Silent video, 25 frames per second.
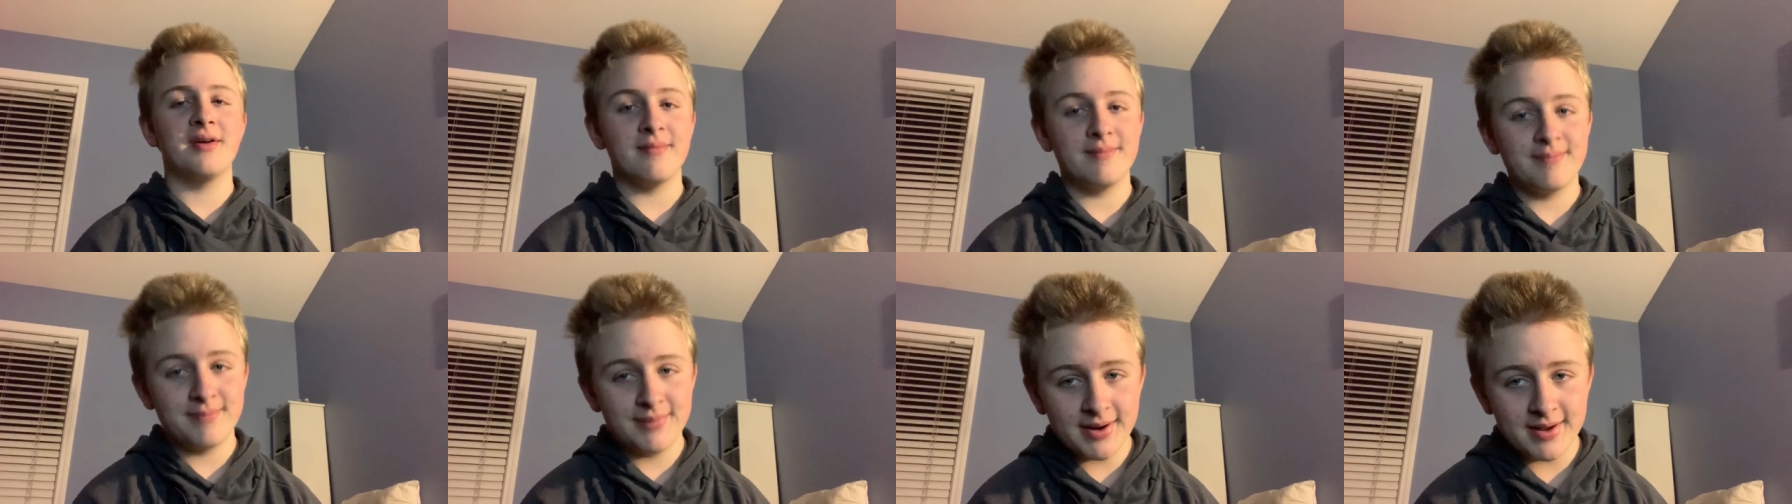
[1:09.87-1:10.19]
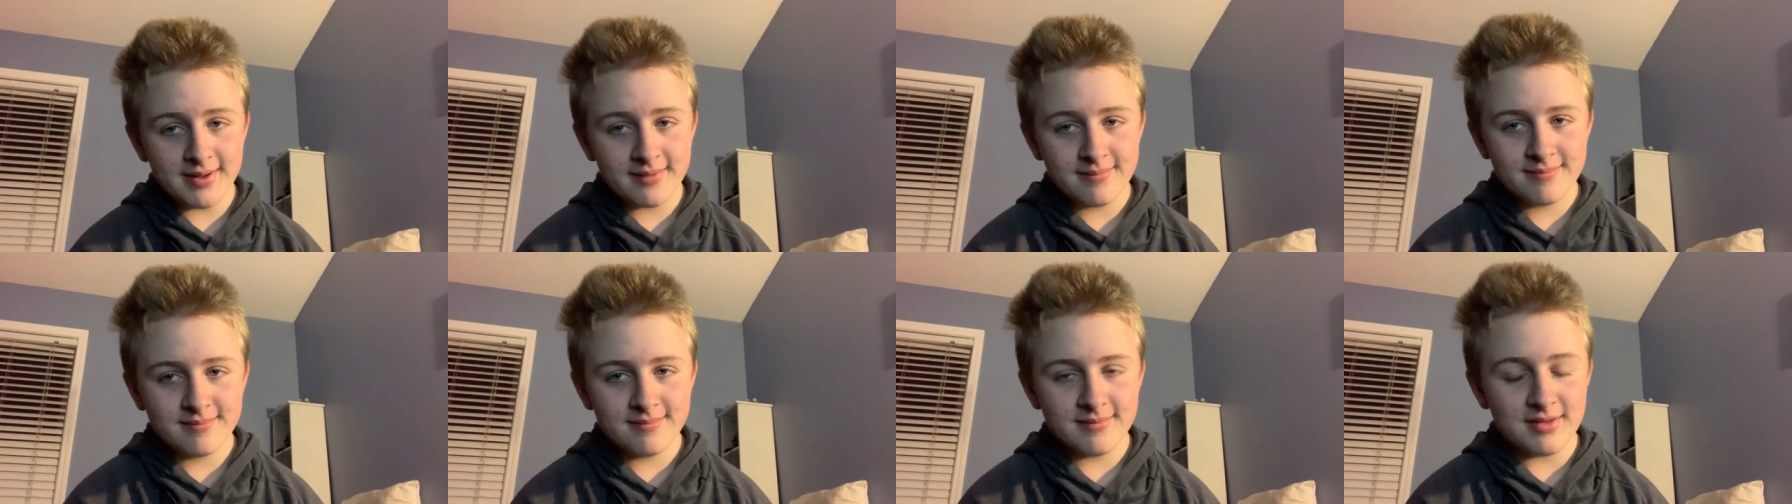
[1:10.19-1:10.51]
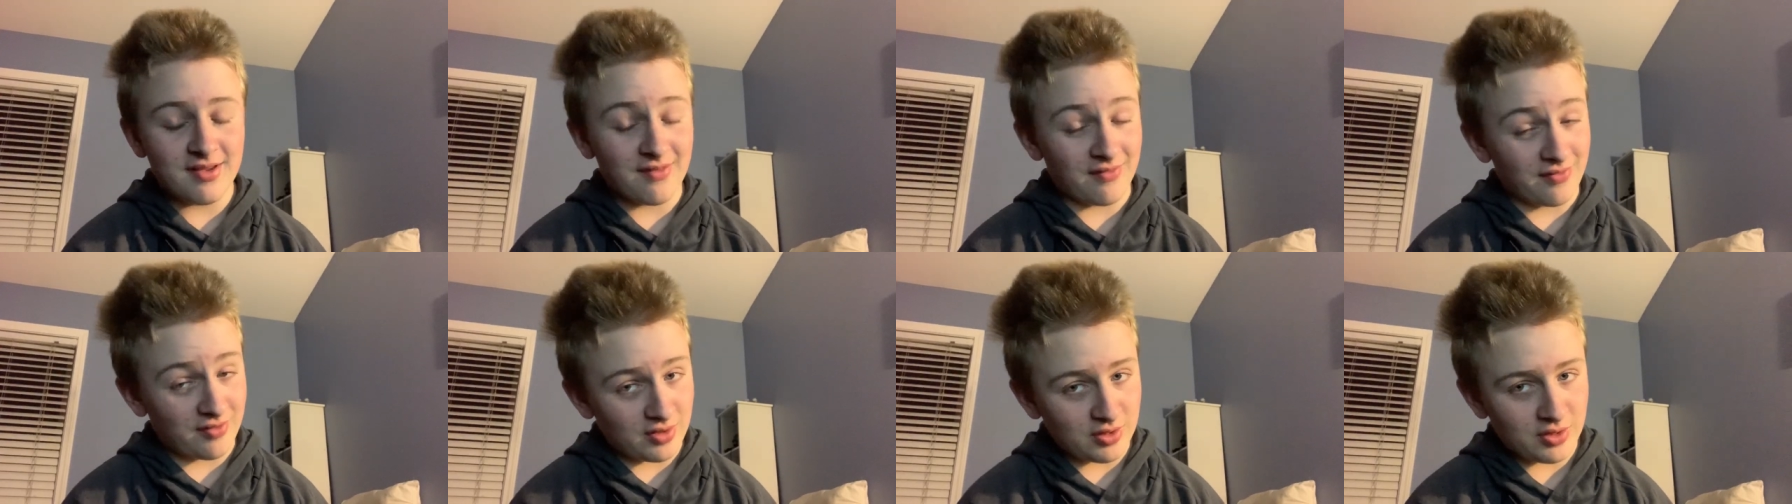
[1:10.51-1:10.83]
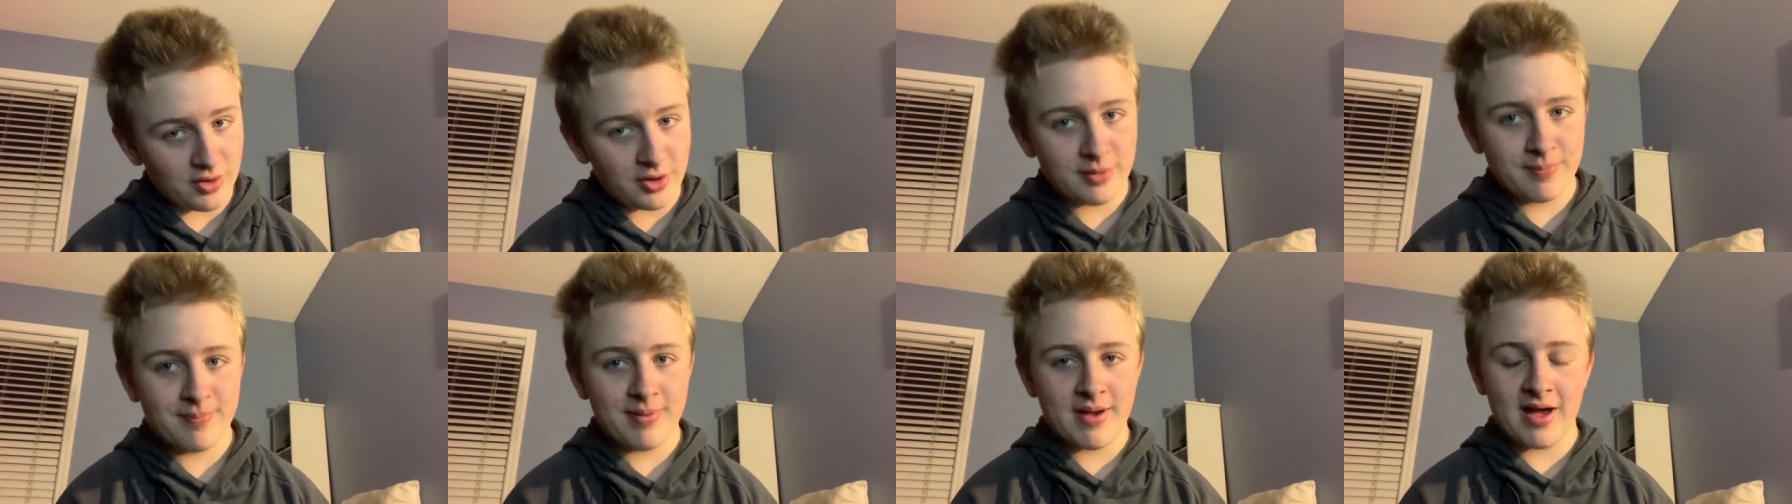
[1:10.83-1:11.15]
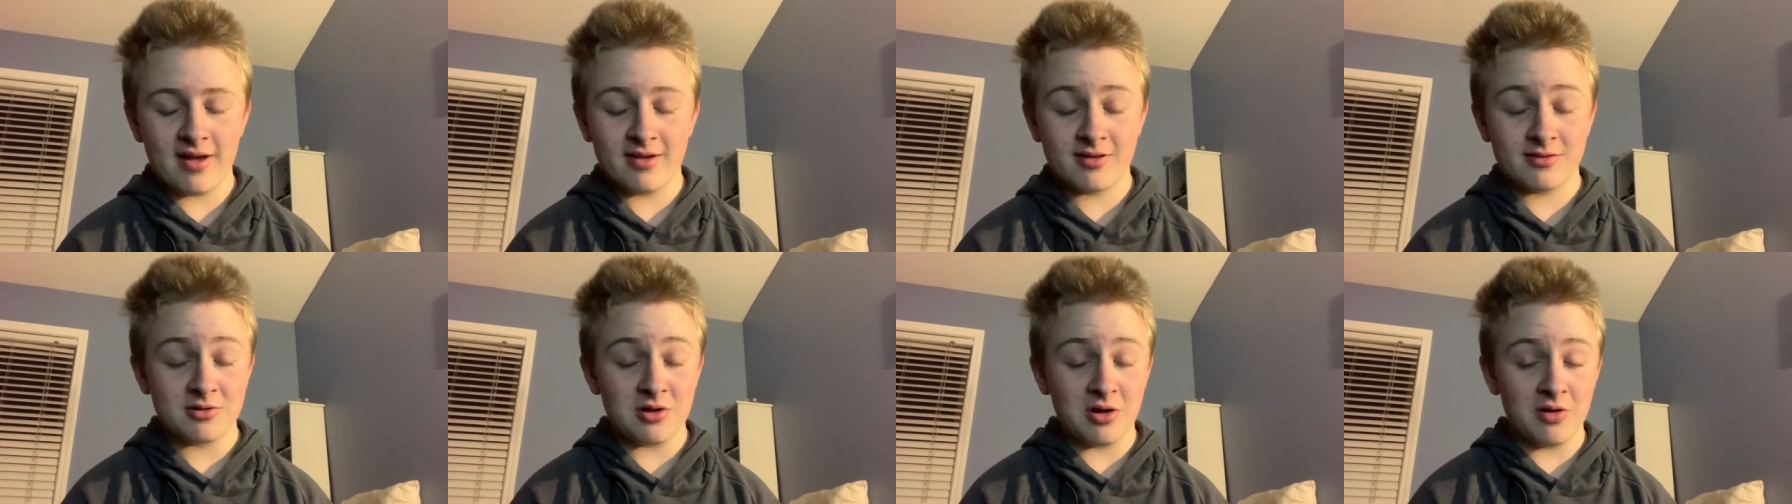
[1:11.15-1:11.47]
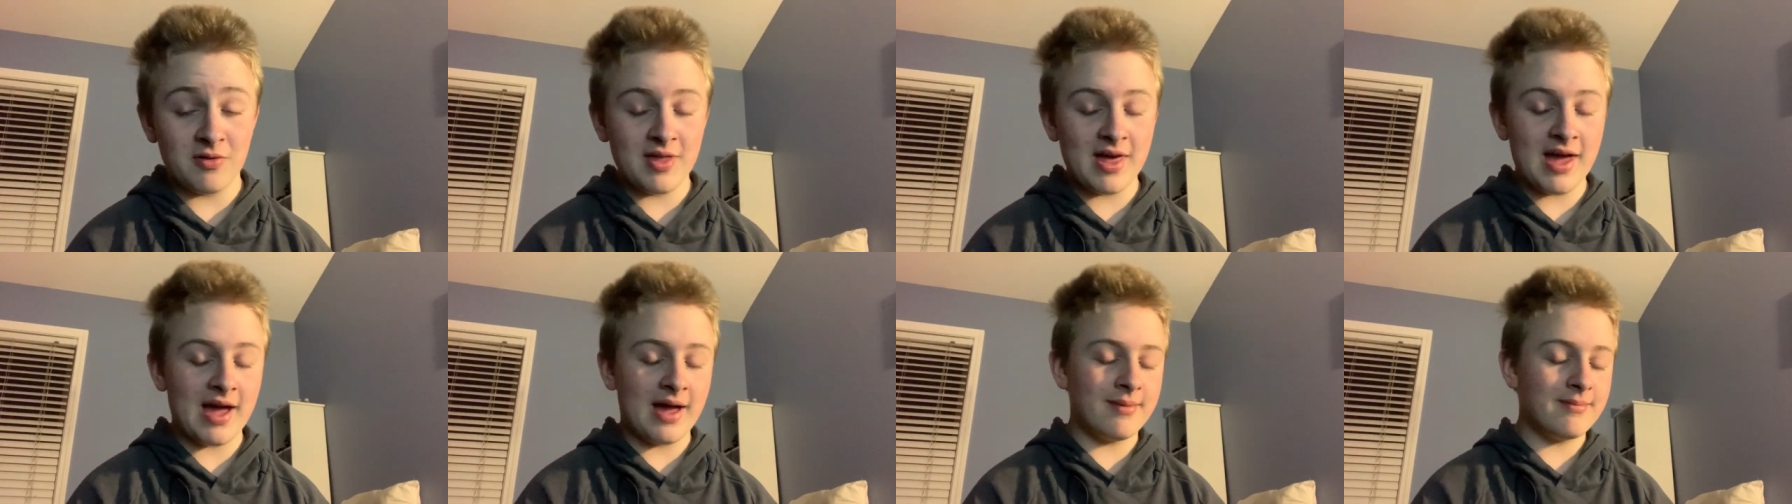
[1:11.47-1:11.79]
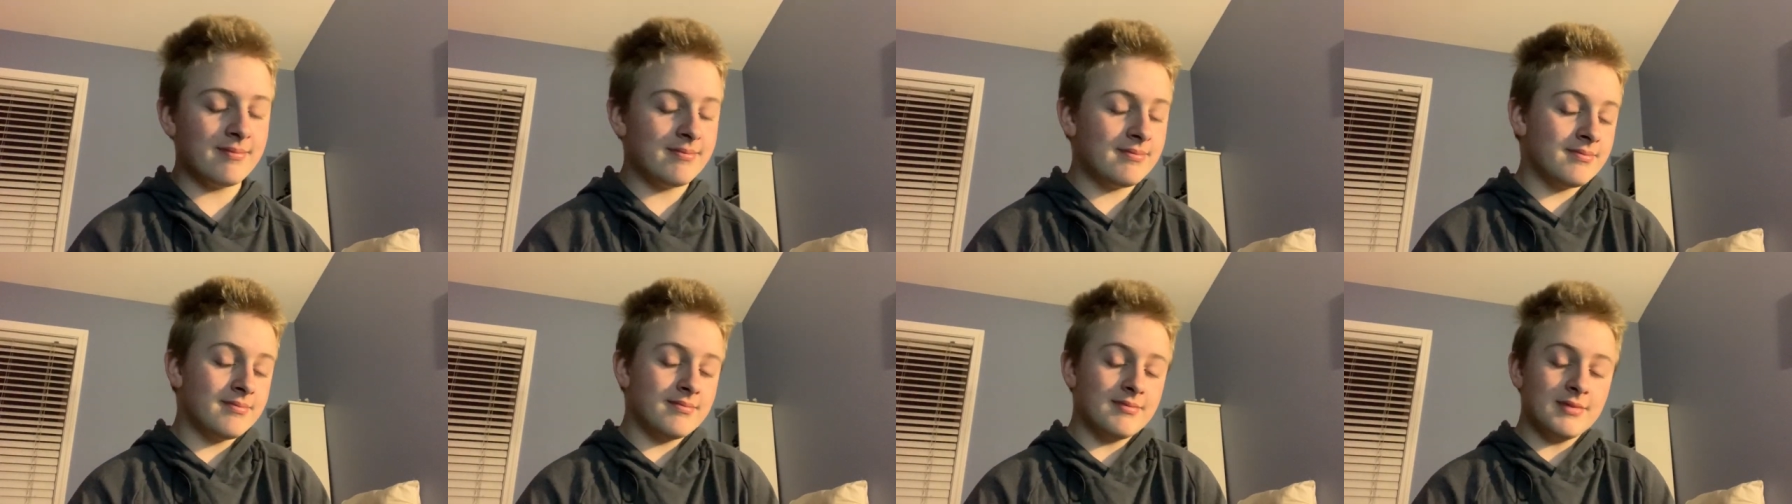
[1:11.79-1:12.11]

But if you look past all that,